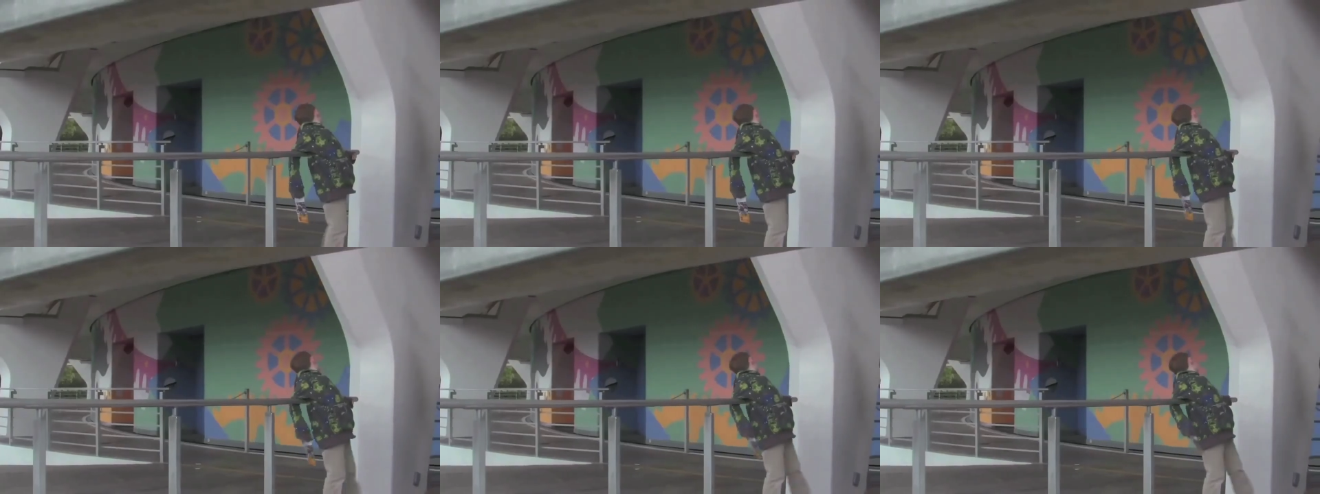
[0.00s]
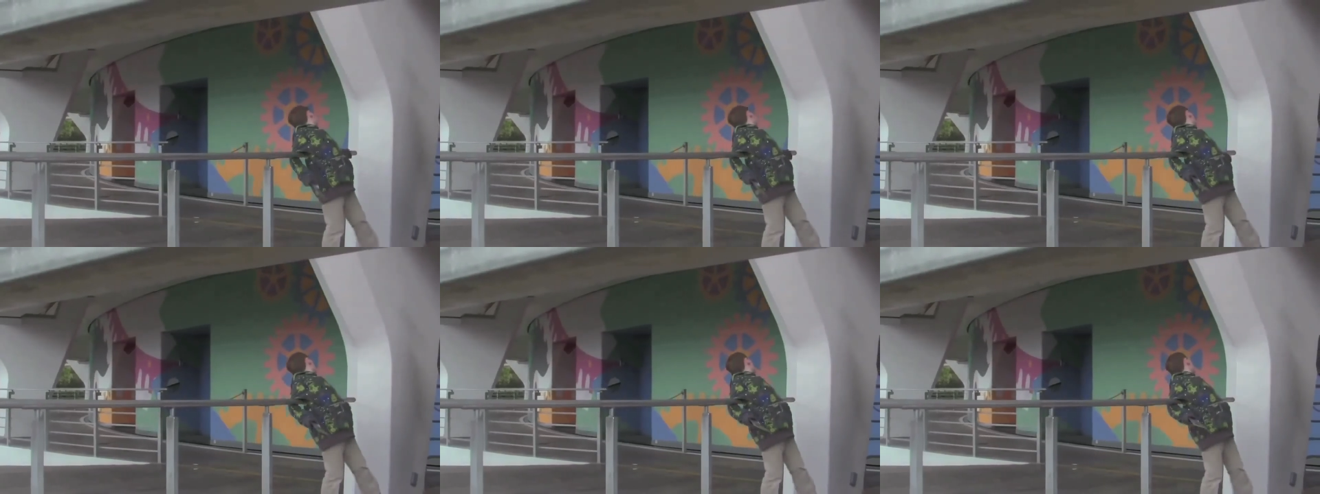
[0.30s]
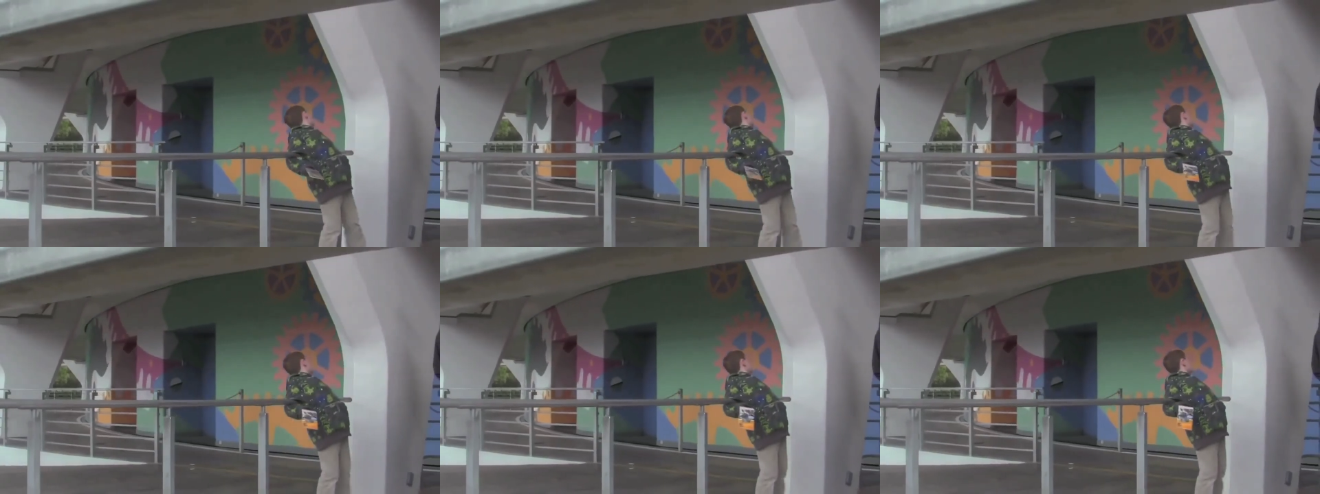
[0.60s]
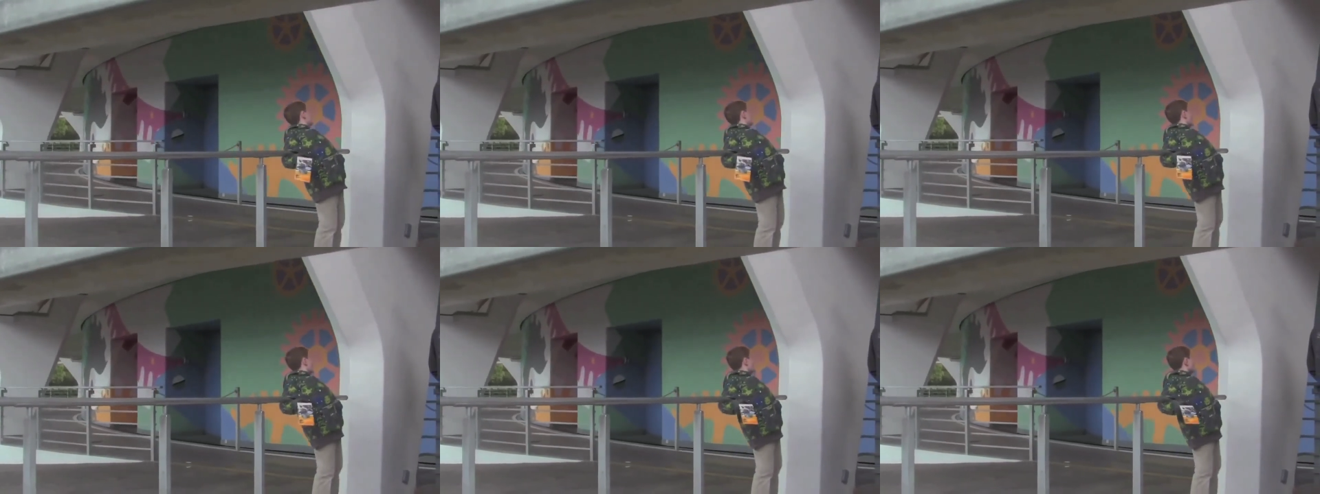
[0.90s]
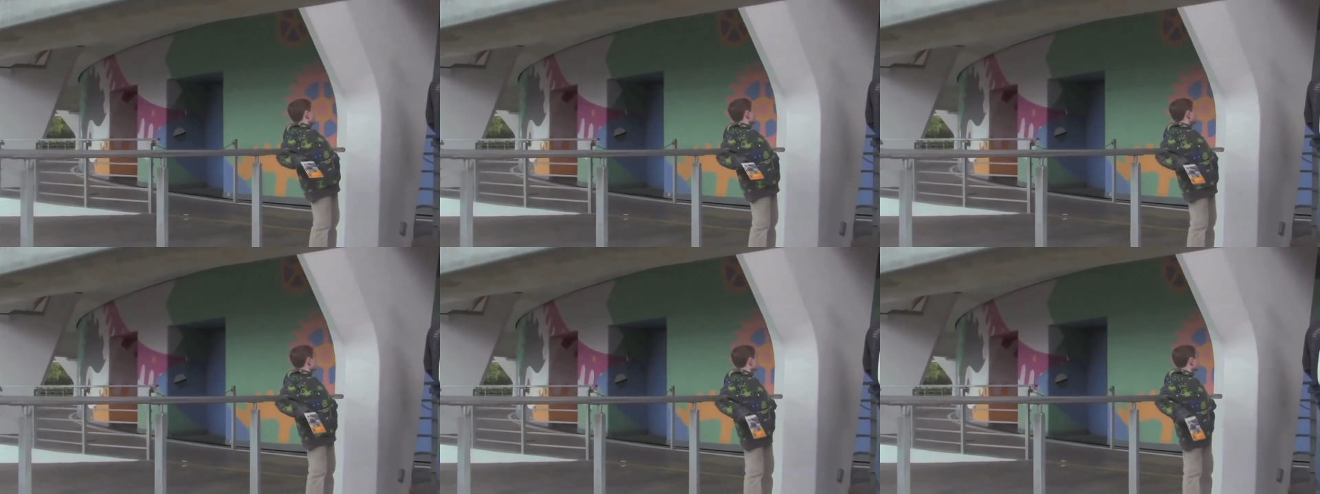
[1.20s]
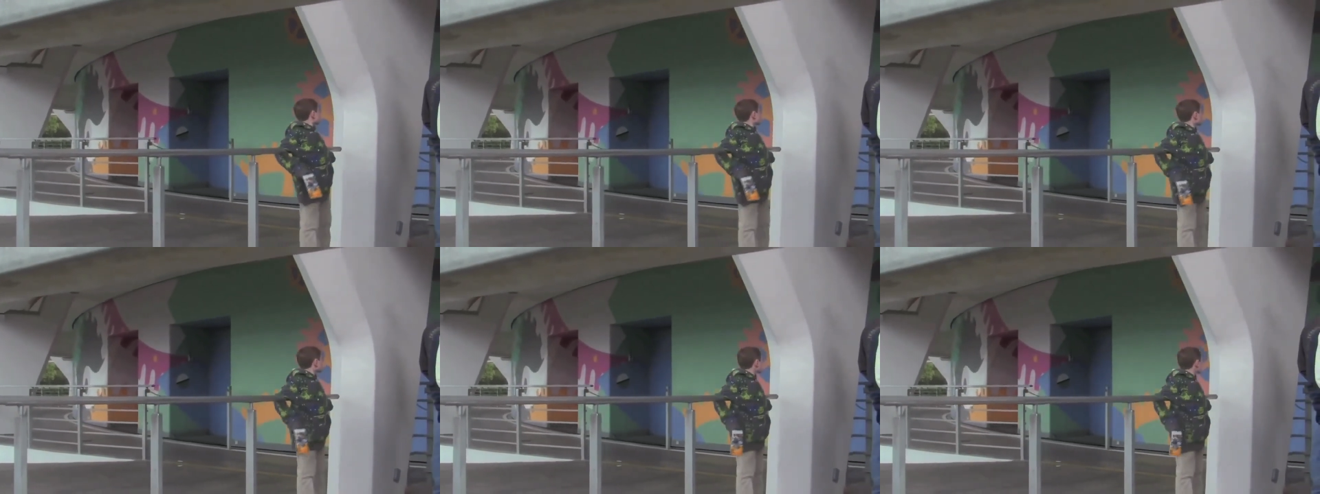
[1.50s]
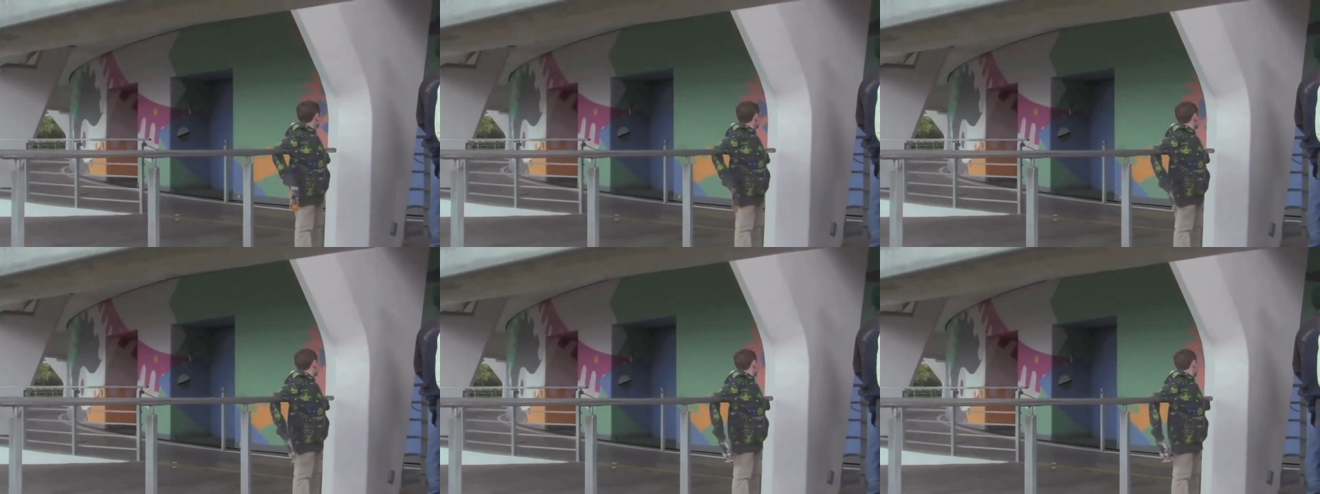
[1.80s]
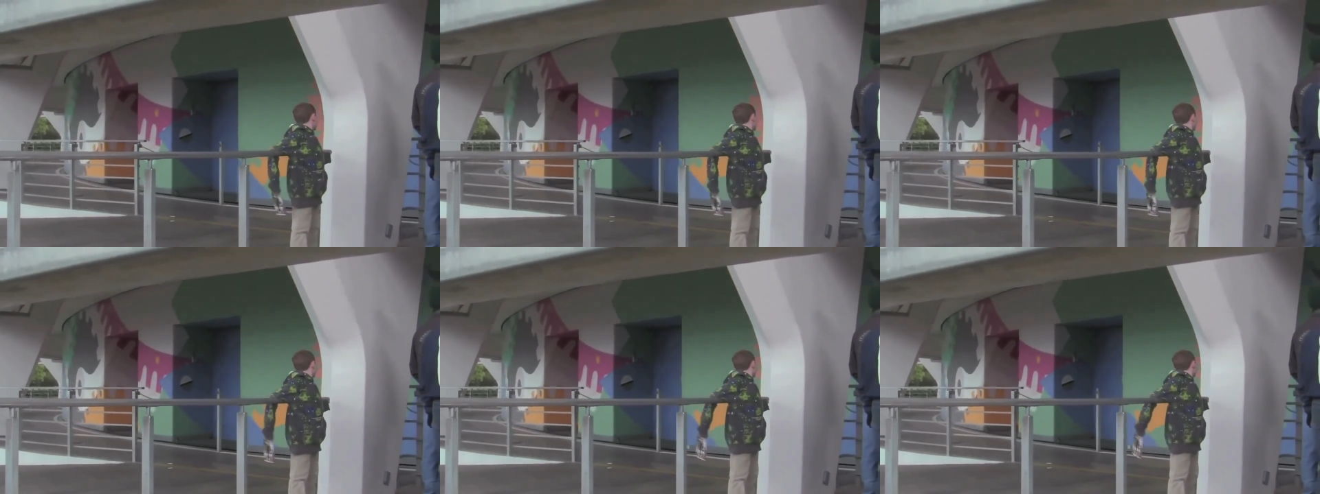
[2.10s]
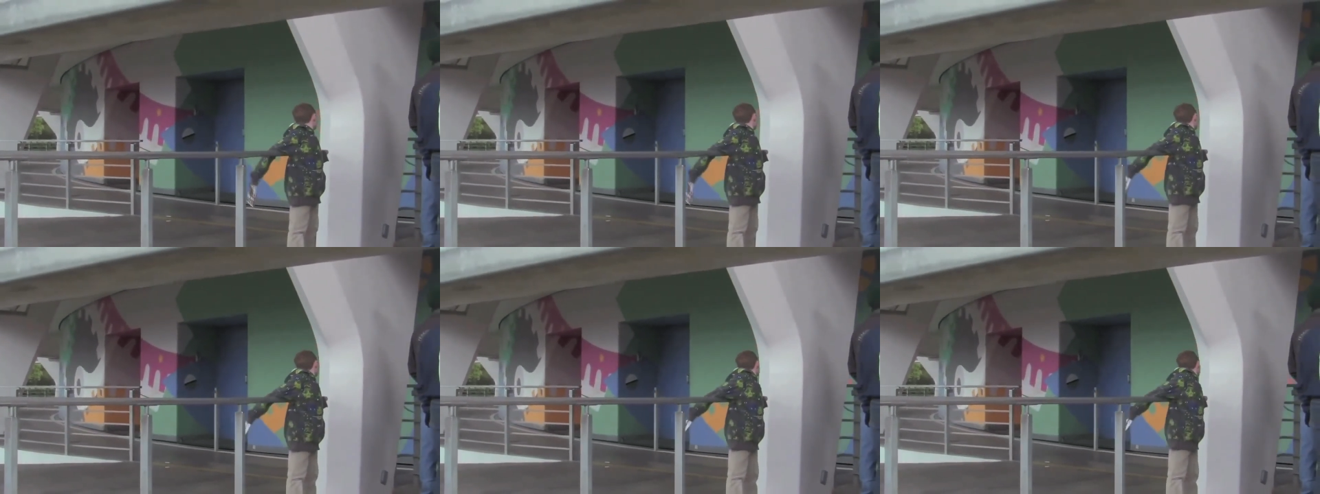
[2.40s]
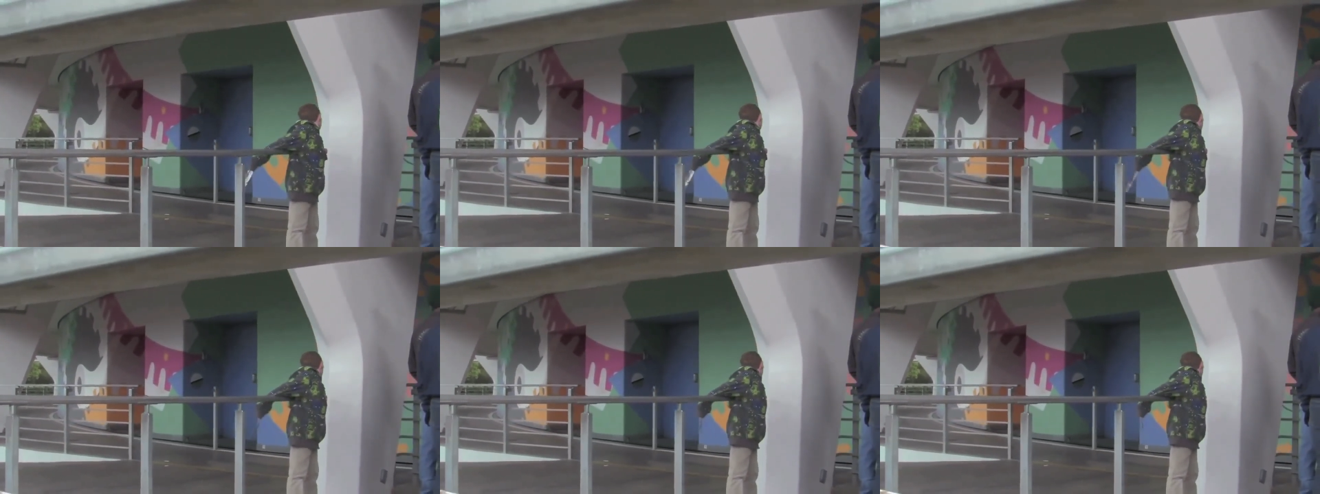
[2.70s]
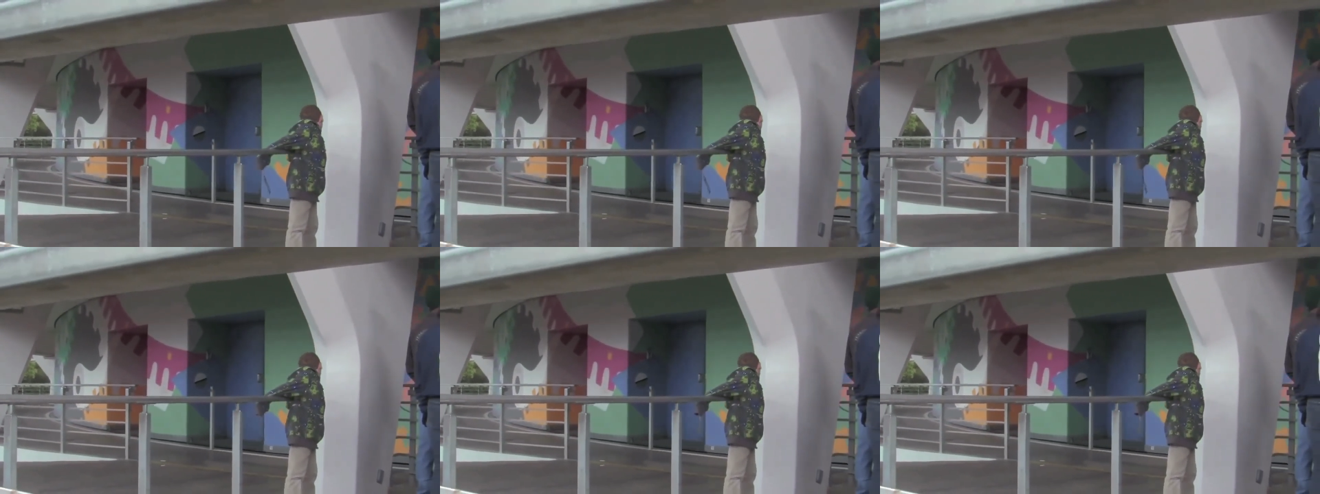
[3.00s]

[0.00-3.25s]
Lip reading: [unreadable: no face in view]